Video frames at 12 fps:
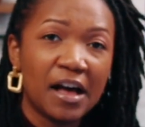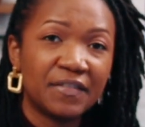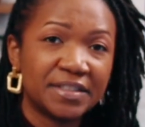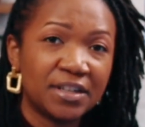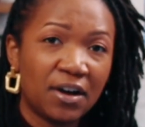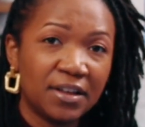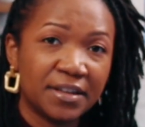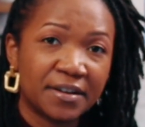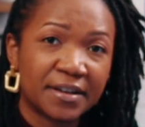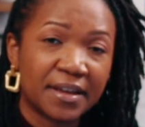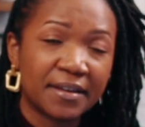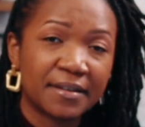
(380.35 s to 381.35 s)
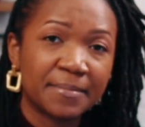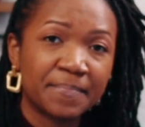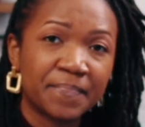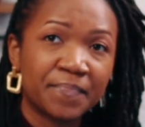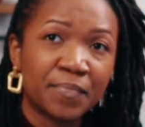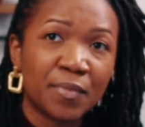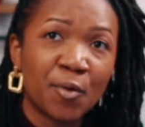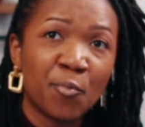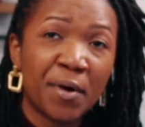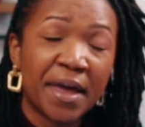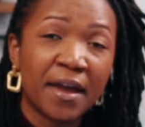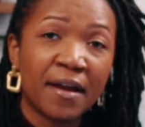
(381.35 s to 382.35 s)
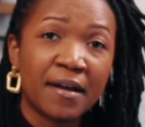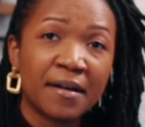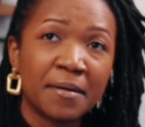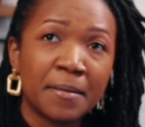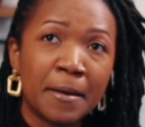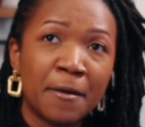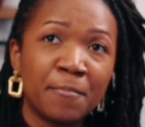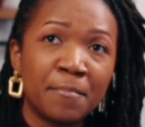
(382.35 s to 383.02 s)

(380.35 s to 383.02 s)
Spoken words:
of adult learning, where